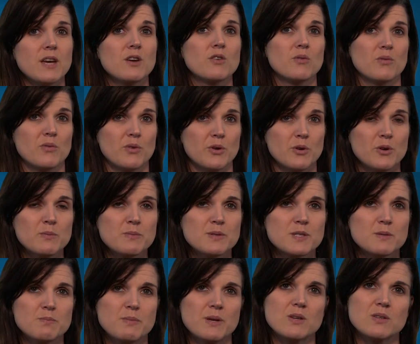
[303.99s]

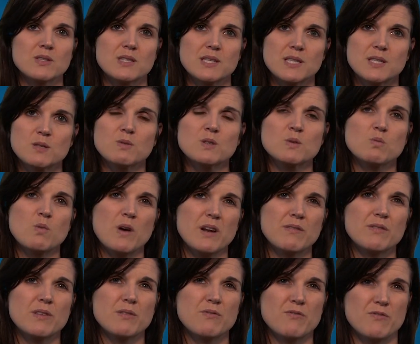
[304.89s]
groups because this was one
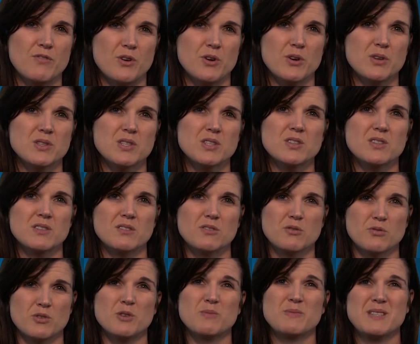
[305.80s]
of the first
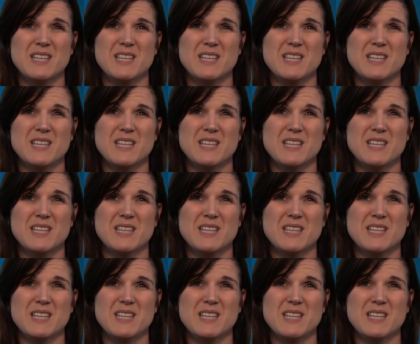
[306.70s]
group